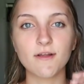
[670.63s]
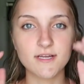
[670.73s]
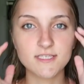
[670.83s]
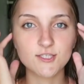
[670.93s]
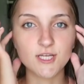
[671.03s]
There
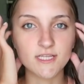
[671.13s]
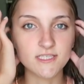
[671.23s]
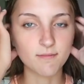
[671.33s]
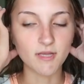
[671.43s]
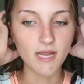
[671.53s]
is a
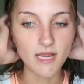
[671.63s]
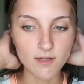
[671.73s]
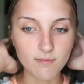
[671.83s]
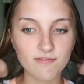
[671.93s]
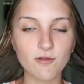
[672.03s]
chance I'm gonna
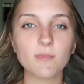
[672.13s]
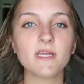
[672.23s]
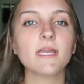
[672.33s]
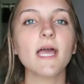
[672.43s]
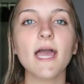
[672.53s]
end up
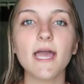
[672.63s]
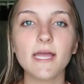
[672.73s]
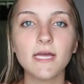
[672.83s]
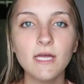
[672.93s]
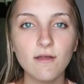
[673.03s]
filming
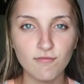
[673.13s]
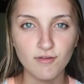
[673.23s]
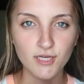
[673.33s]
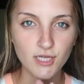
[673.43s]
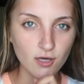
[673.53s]
a
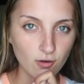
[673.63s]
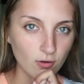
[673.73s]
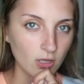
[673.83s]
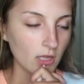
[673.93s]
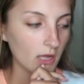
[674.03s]
video